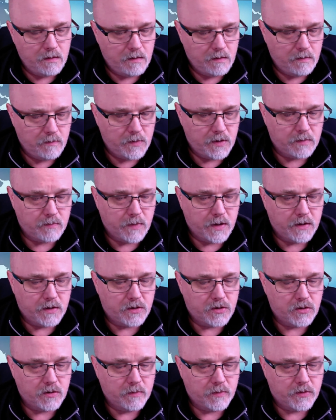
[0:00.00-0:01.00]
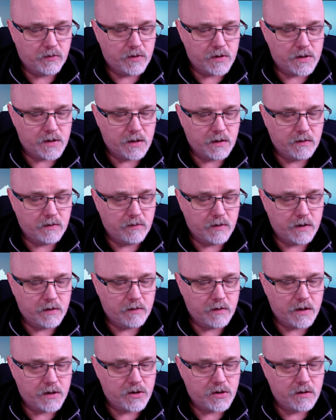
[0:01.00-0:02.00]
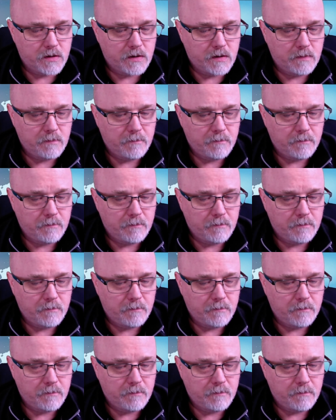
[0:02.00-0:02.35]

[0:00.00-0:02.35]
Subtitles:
Just making sure I'm thrusting in the right direction.